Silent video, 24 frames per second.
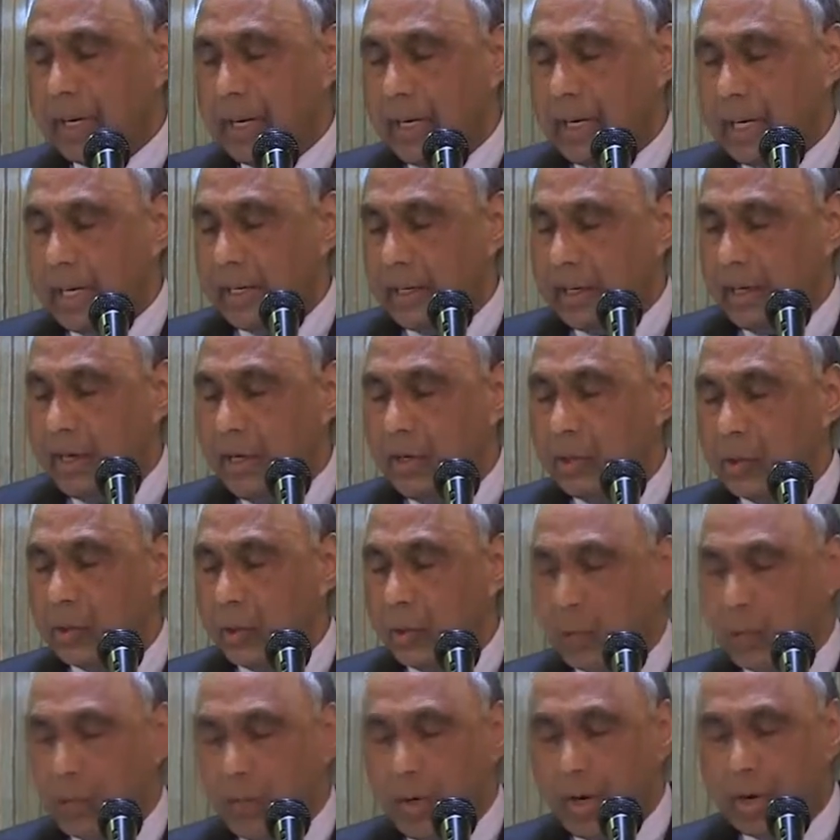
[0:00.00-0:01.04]
letter
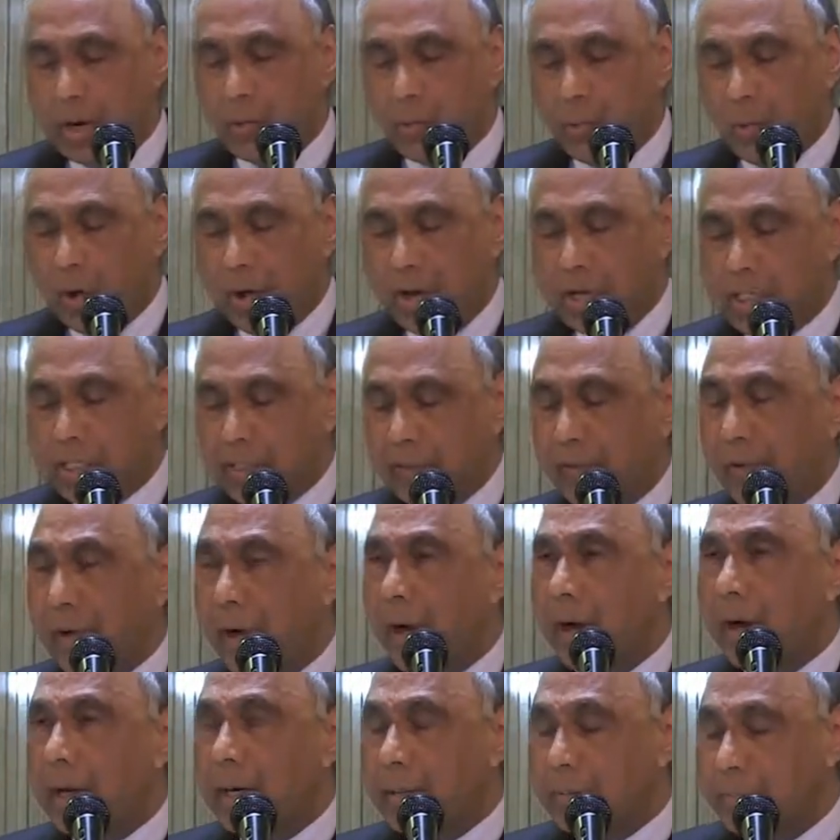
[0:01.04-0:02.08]
to our voice of
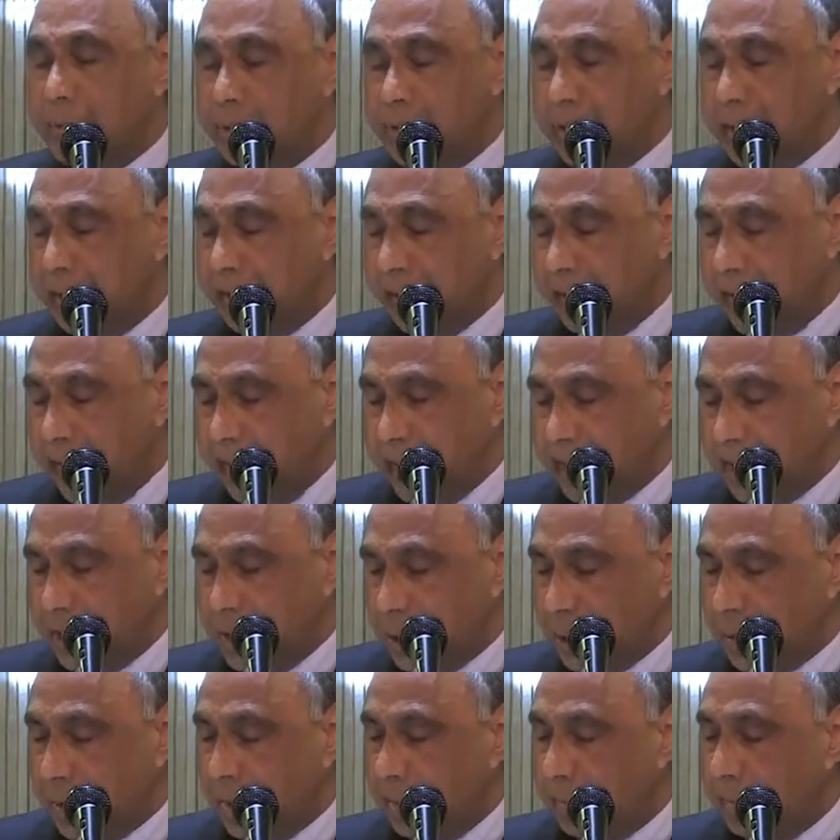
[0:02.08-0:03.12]
columns dedicated
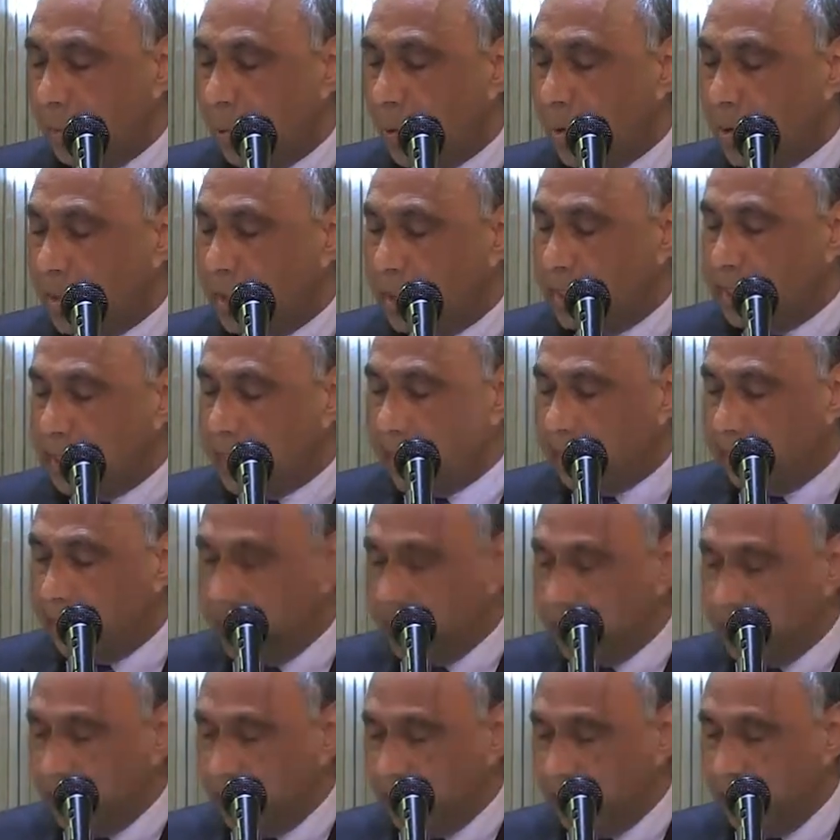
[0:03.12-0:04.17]
to an important
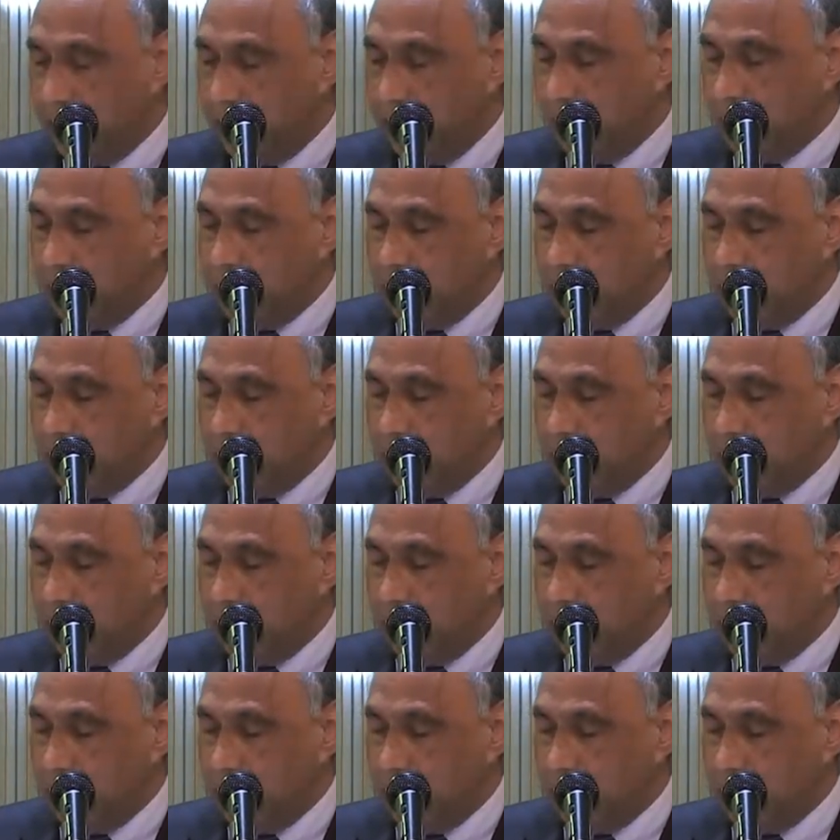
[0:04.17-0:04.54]
topic a week